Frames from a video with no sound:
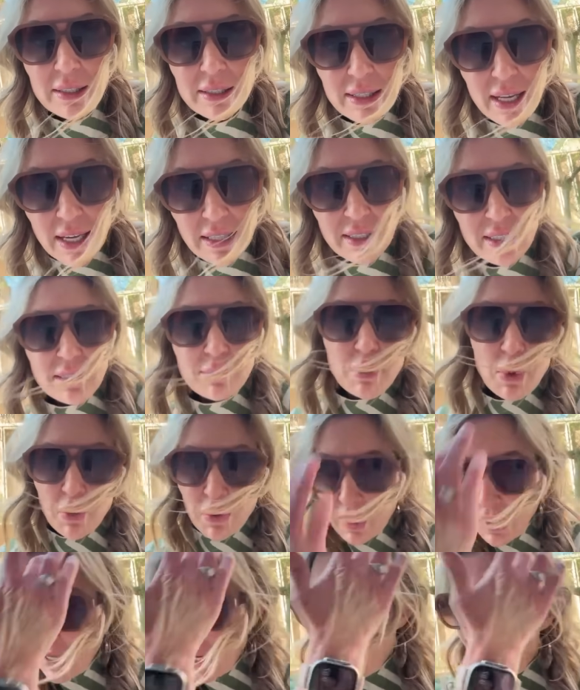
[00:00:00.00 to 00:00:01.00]

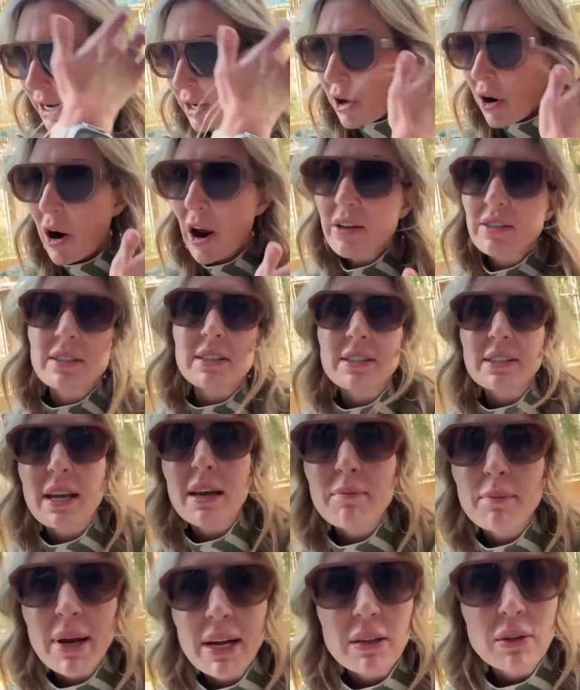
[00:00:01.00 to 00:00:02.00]
testimony and
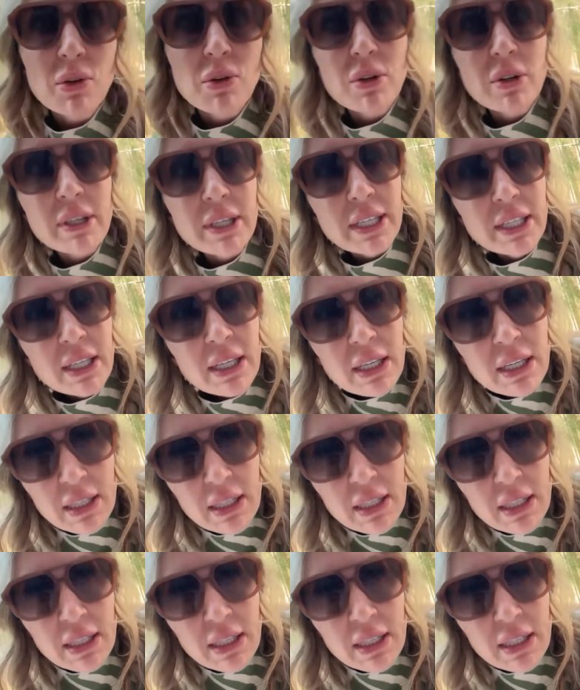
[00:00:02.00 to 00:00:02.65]
cross-exam by Lori.